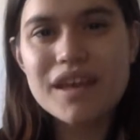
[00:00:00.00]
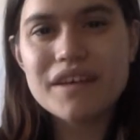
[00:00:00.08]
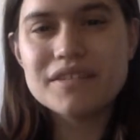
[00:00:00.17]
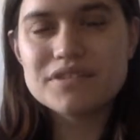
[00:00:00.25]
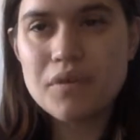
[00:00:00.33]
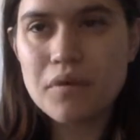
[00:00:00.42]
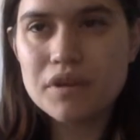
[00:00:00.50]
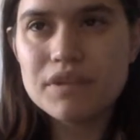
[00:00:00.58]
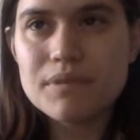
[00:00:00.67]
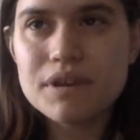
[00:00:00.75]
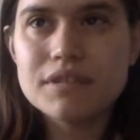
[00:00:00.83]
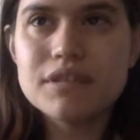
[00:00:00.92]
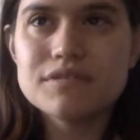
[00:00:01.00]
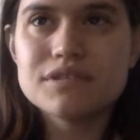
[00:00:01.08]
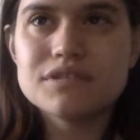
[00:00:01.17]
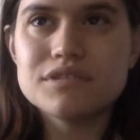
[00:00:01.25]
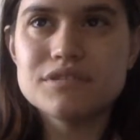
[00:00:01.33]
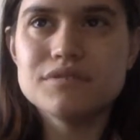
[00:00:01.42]
it's going to be closer
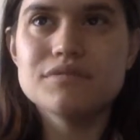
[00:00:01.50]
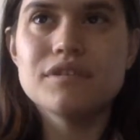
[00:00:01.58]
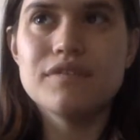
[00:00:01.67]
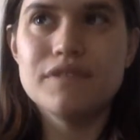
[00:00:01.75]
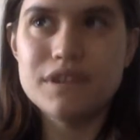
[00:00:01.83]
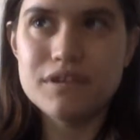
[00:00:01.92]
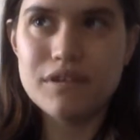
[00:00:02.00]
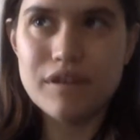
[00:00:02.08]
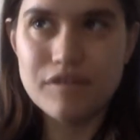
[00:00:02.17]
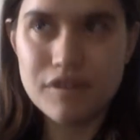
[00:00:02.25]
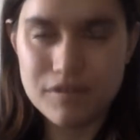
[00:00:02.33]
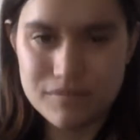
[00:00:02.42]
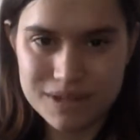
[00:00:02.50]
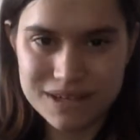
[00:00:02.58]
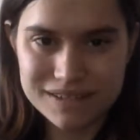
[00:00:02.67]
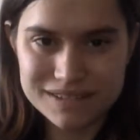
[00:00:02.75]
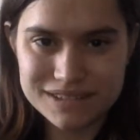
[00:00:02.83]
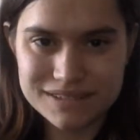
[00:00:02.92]
to a video every 3
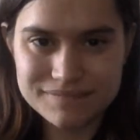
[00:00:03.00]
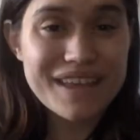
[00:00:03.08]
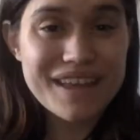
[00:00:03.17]
days.